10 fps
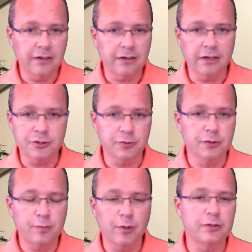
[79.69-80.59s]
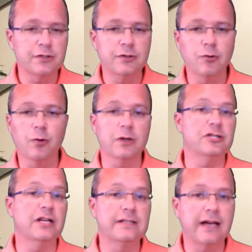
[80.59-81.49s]
a Jewish person, or a
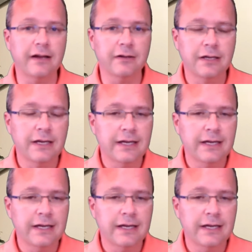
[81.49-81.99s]
Gentile.